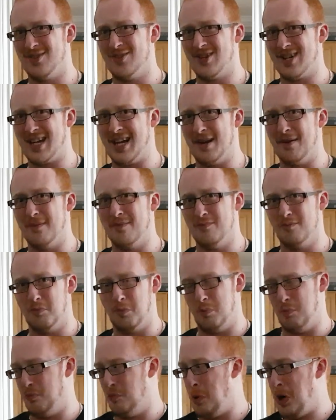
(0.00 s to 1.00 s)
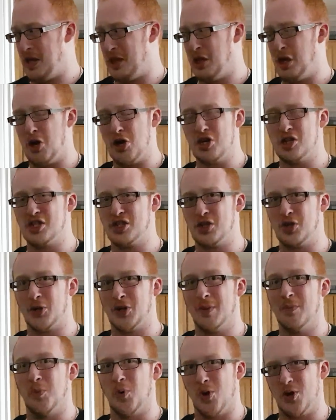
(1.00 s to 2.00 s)
look at one large
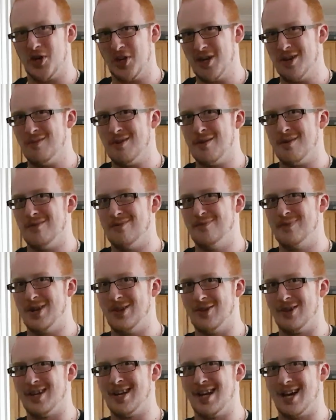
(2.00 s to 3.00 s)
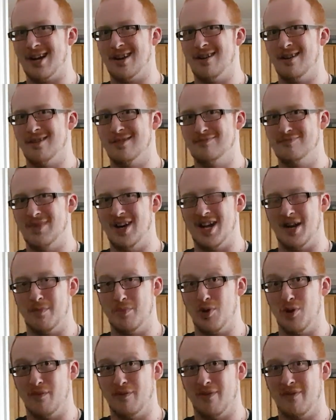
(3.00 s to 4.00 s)
circuit board. You're going to want to be looking at a
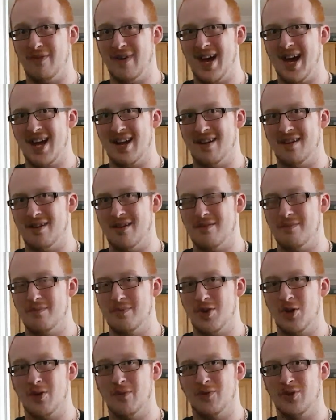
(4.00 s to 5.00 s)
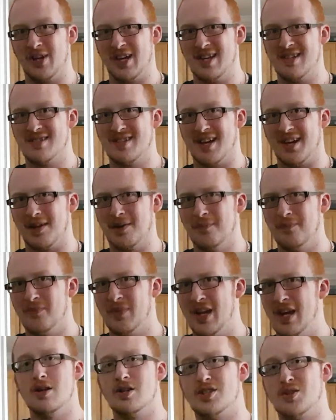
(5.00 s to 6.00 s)
beautiful fan and a beautiful heatsink.
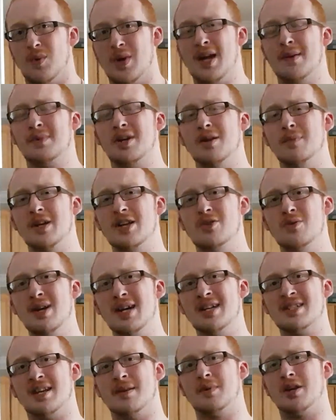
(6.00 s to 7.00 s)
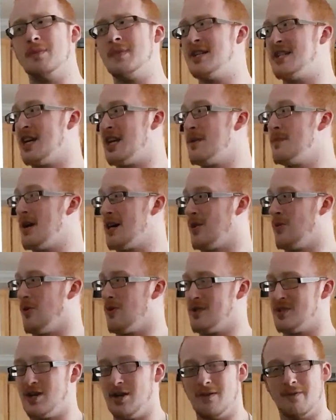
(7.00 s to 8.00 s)
So what I'm going to be doing is I'm going to be taking my
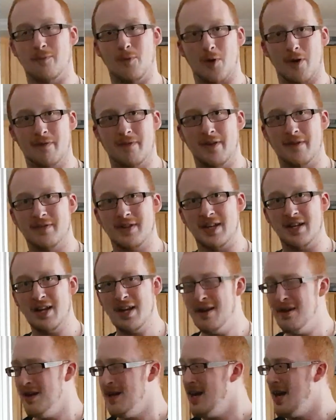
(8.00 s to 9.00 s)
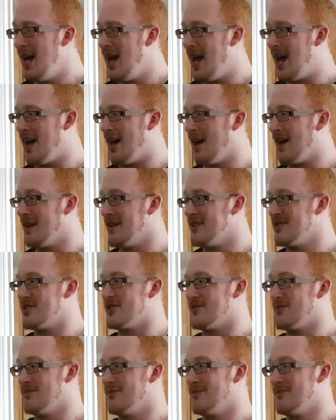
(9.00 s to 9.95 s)
Corsair 450D and